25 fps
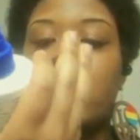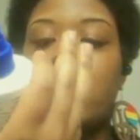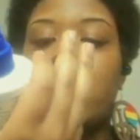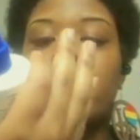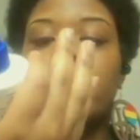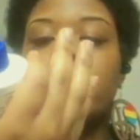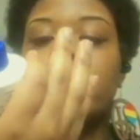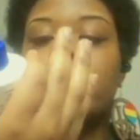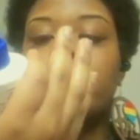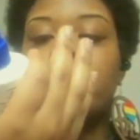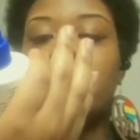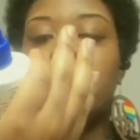
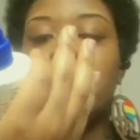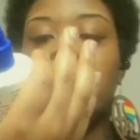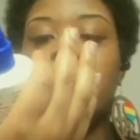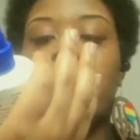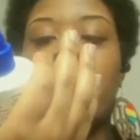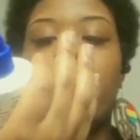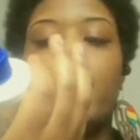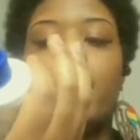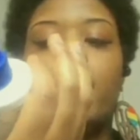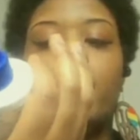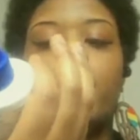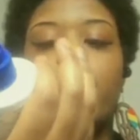of some
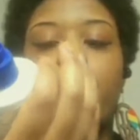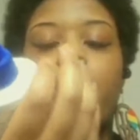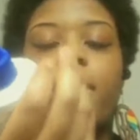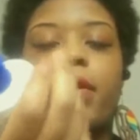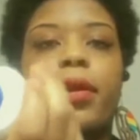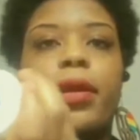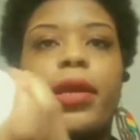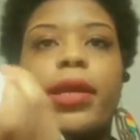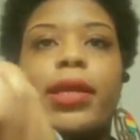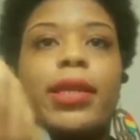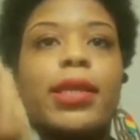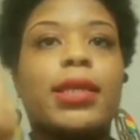
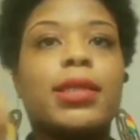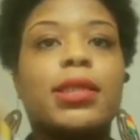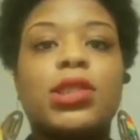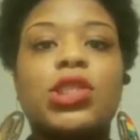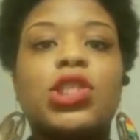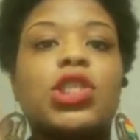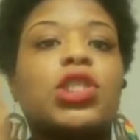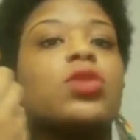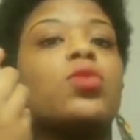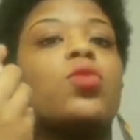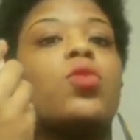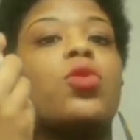detangler, and
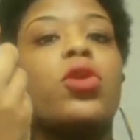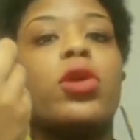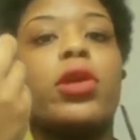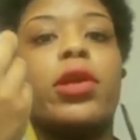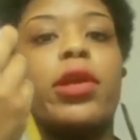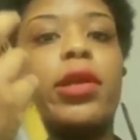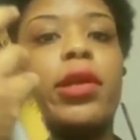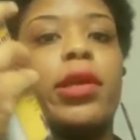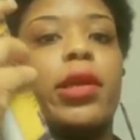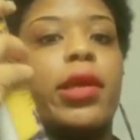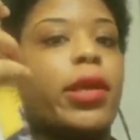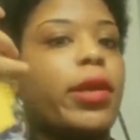it's just
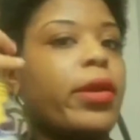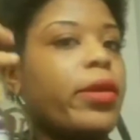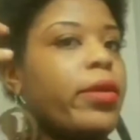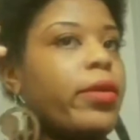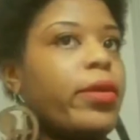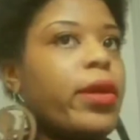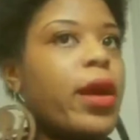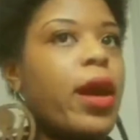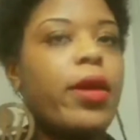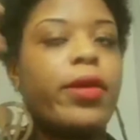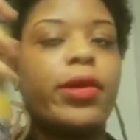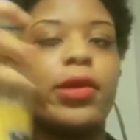water in
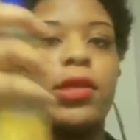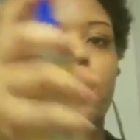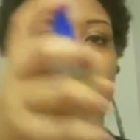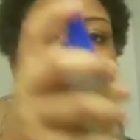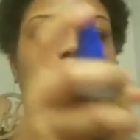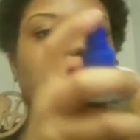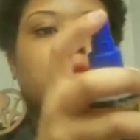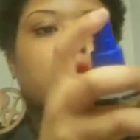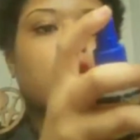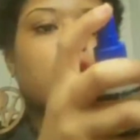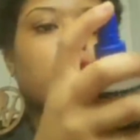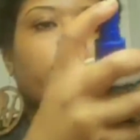here. I
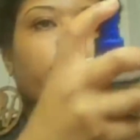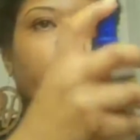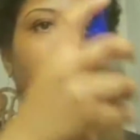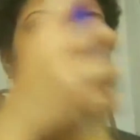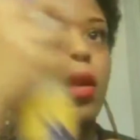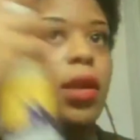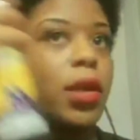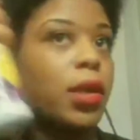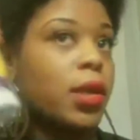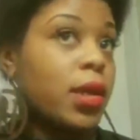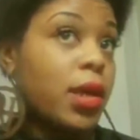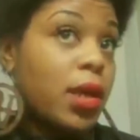already used all the
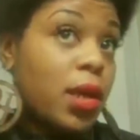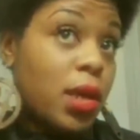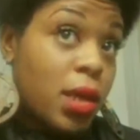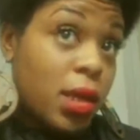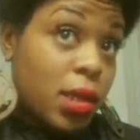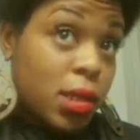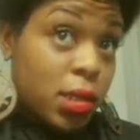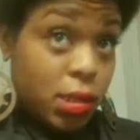products.